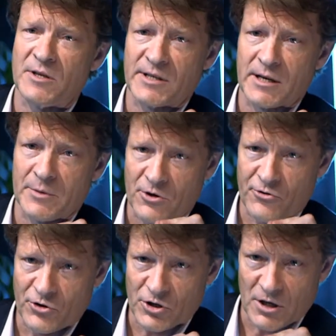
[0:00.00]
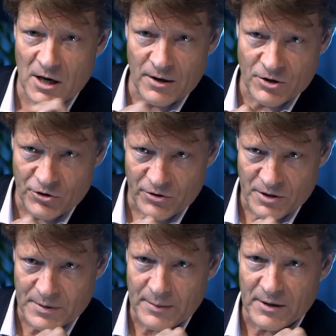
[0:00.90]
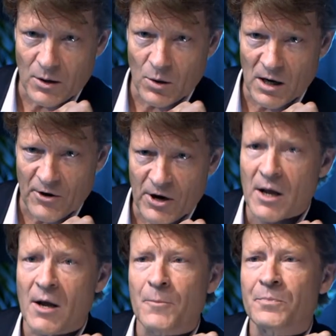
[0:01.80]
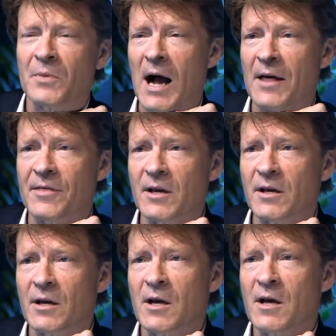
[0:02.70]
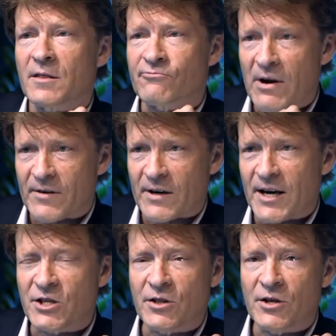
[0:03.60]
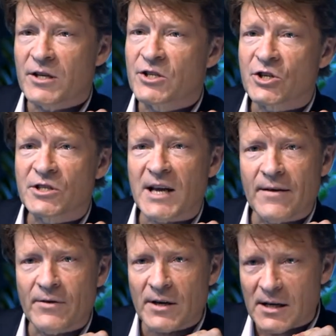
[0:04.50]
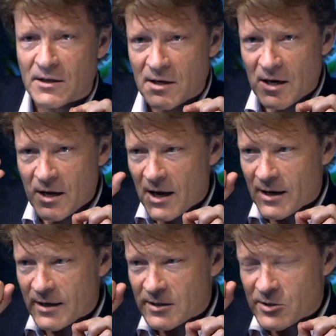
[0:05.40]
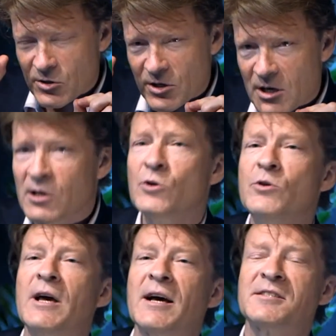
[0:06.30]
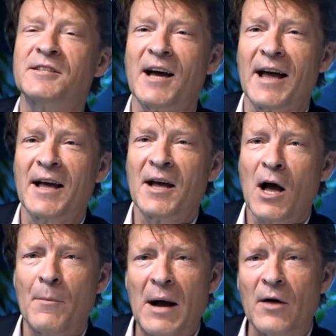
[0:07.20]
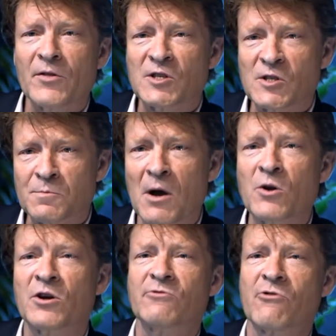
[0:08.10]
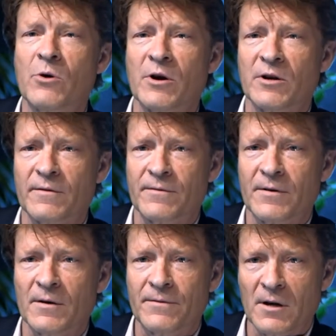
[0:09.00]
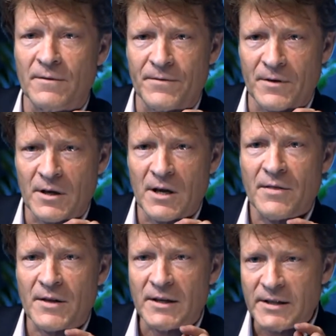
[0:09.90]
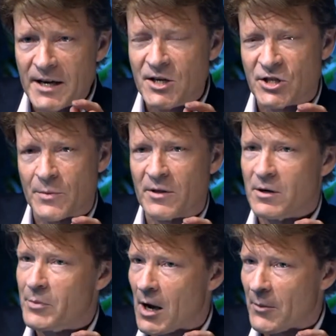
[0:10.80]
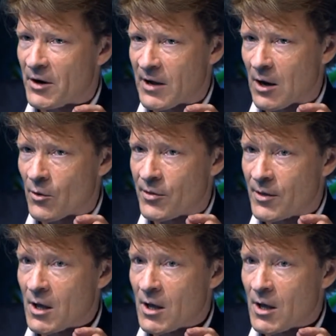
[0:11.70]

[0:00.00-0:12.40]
is going to be crucial during this public inquiry. I think the revelation that he just gave a little sort of clue yesterday about the smoking ruin of the leadership of the Department of Health.